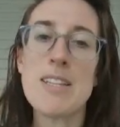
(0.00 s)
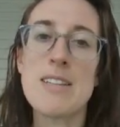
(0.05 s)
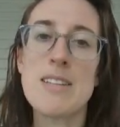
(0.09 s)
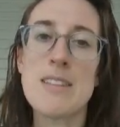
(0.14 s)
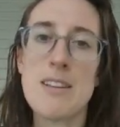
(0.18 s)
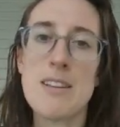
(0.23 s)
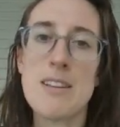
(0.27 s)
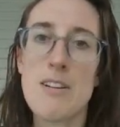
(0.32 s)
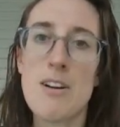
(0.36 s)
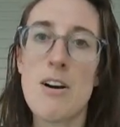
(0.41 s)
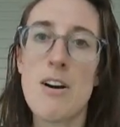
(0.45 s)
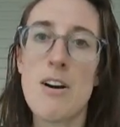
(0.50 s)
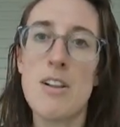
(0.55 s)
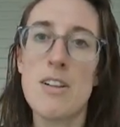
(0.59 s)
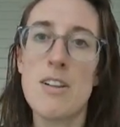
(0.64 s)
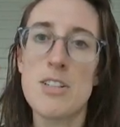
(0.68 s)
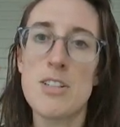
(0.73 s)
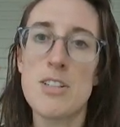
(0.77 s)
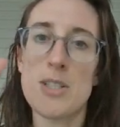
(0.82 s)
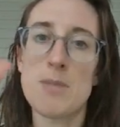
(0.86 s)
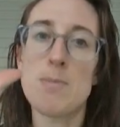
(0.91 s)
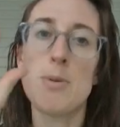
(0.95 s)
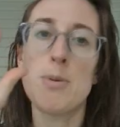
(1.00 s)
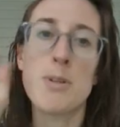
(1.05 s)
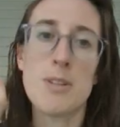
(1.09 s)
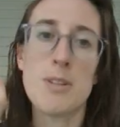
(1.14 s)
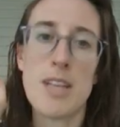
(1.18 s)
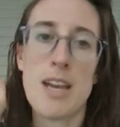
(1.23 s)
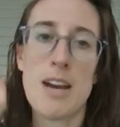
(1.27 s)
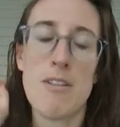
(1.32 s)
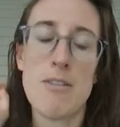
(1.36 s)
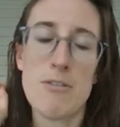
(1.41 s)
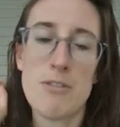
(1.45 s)
They're all just pulled
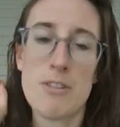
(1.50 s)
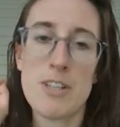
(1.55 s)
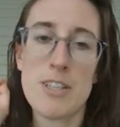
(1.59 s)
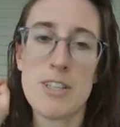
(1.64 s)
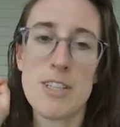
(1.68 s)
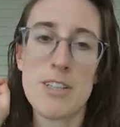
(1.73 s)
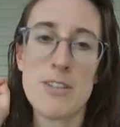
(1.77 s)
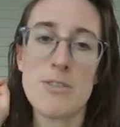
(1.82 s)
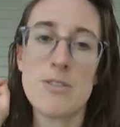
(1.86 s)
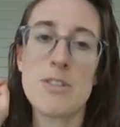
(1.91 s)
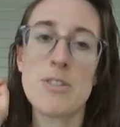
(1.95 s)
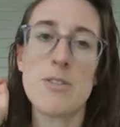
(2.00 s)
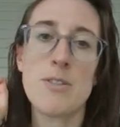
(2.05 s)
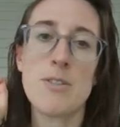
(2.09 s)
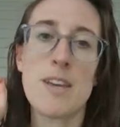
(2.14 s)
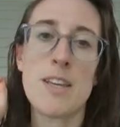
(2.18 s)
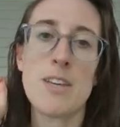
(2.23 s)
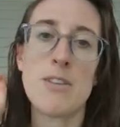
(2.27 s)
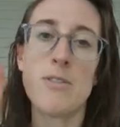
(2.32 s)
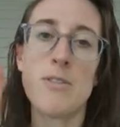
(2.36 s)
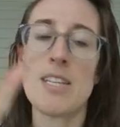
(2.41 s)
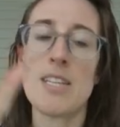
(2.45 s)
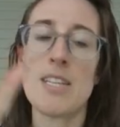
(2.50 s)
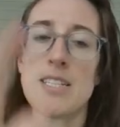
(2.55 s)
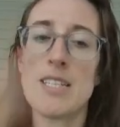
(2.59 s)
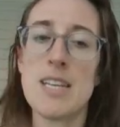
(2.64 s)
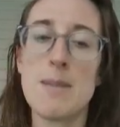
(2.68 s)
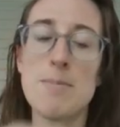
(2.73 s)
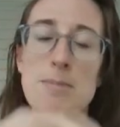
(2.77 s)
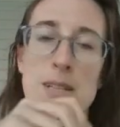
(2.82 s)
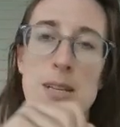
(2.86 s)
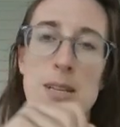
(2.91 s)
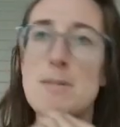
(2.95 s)
out for you so that you can
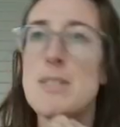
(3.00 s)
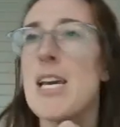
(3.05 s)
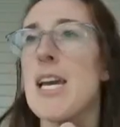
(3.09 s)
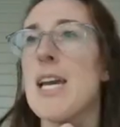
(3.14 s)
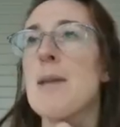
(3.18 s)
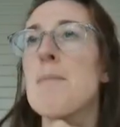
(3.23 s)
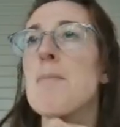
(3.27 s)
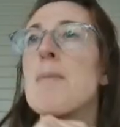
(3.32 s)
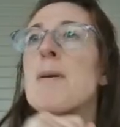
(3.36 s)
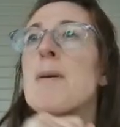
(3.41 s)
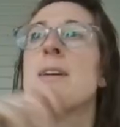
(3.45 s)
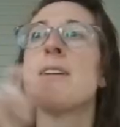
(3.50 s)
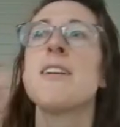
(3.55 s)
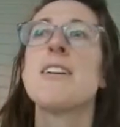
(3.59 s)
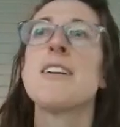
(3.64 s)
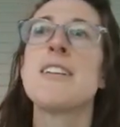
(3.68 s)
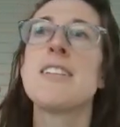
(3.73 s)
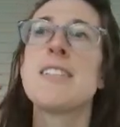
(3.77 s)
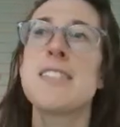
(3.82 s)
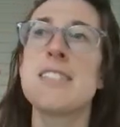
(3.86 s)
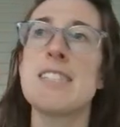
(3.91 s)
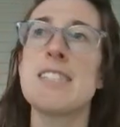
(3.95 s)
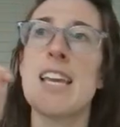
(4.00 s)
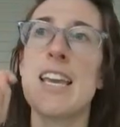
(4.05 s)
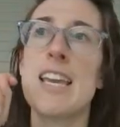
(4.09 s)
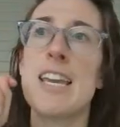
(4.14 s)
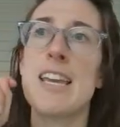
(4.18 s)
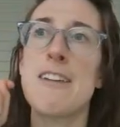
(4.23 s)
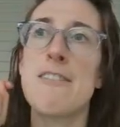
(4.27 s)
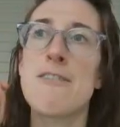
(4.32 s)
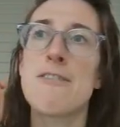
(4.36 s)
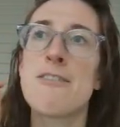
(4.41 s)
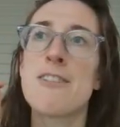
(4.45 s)
type,
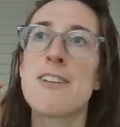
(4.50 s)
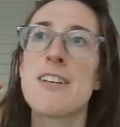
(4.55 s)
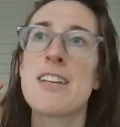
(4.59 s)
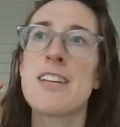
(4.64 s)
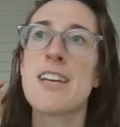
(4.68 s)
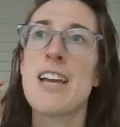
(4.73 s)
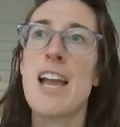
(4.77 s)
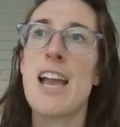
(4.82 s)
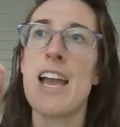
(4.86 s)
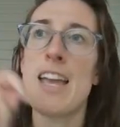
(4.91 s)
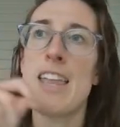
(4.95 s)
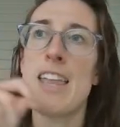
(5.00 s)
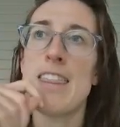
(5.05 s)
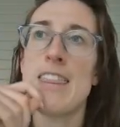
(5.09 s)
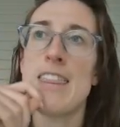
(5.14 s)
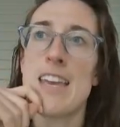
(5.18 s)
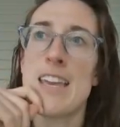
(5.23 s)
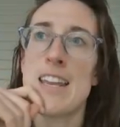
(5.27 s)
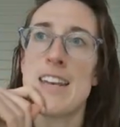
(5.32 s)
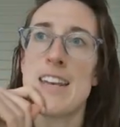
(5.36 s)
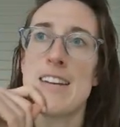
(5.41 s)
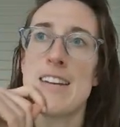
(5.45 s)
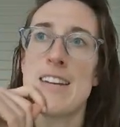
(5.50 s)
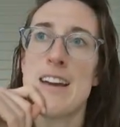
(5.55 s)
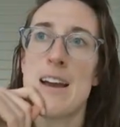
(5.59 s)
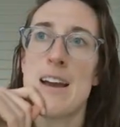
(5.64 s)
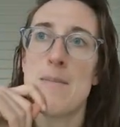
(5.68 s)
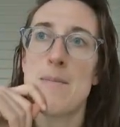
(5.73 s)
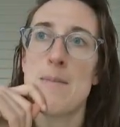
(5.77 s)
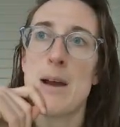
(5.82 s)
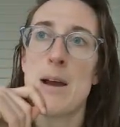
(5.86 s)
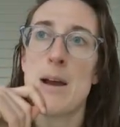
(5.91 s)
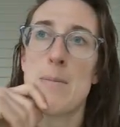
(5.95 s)
save, and then
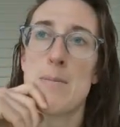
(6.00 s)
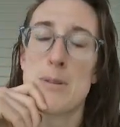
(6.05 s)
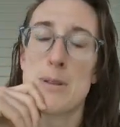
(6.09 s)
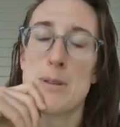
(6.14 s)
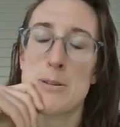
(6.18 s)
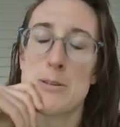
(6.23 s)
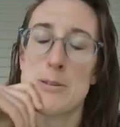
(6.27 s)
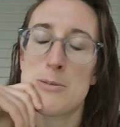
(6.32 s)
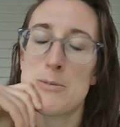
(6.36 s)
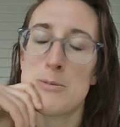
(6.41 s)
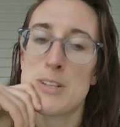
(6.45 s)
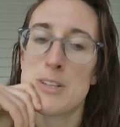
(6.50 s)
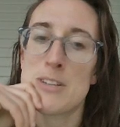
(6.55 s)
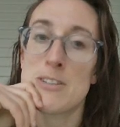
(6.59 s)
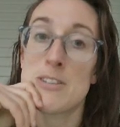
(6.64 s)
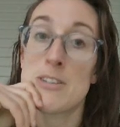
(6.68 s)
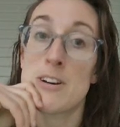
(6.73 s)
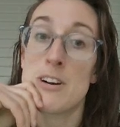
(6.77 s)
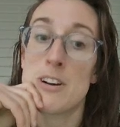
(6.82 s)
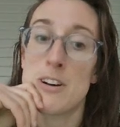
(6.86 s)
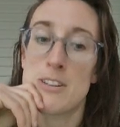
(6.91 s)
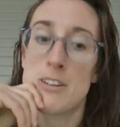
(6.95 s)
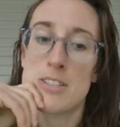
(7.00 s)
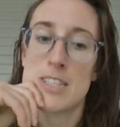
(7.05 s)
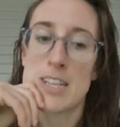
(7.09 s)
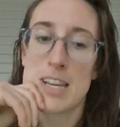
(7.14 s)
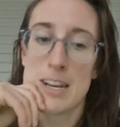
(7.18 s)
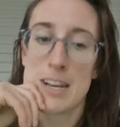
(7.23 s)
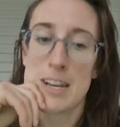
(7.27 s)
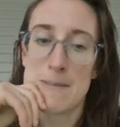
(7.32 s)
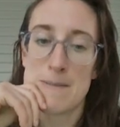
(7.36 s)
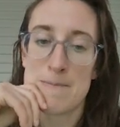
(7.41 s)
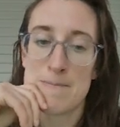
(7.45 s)
upload when you're all
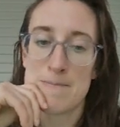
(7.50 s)
done.